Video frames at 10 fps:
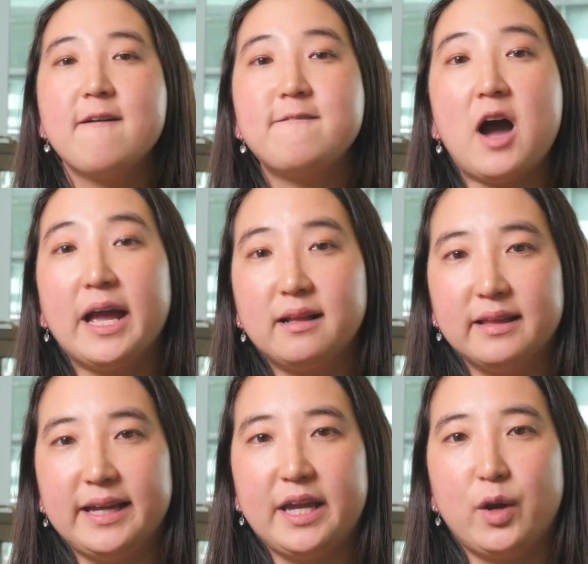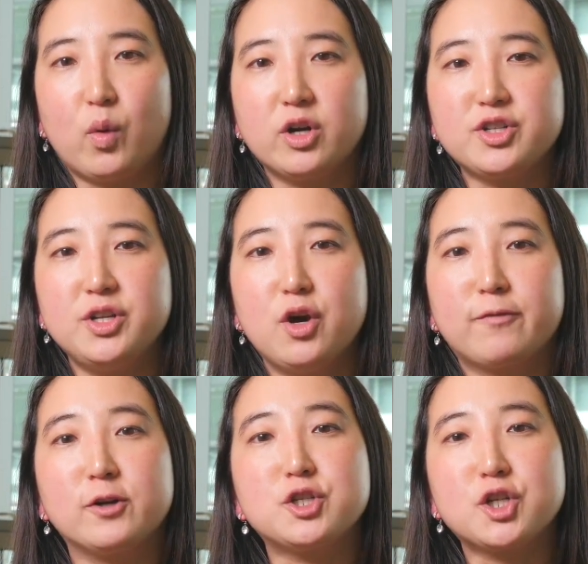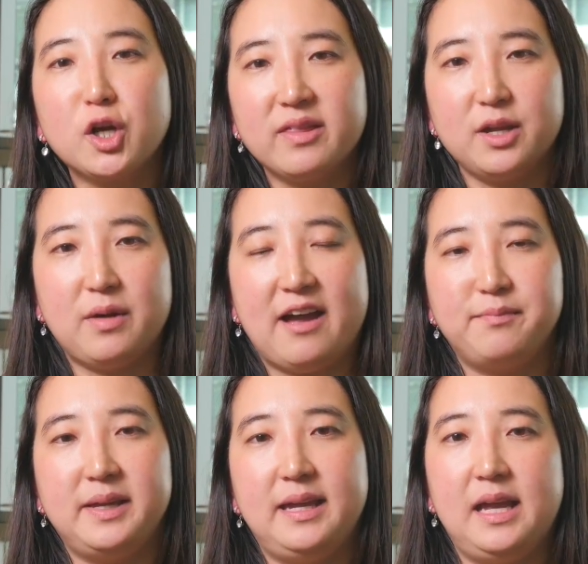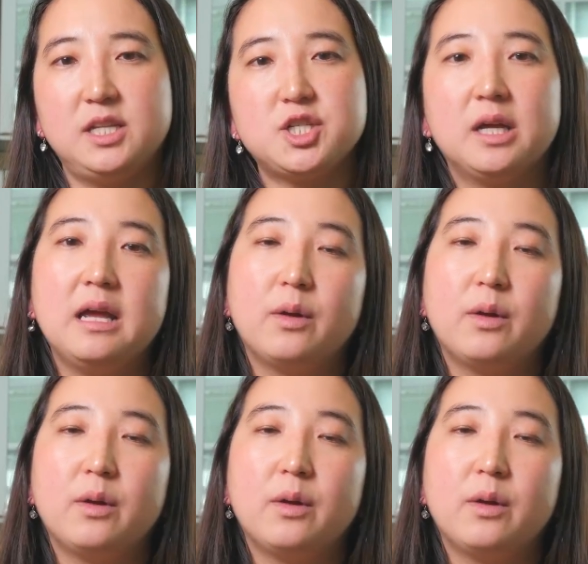Finally, in order to know for sure that you have PH,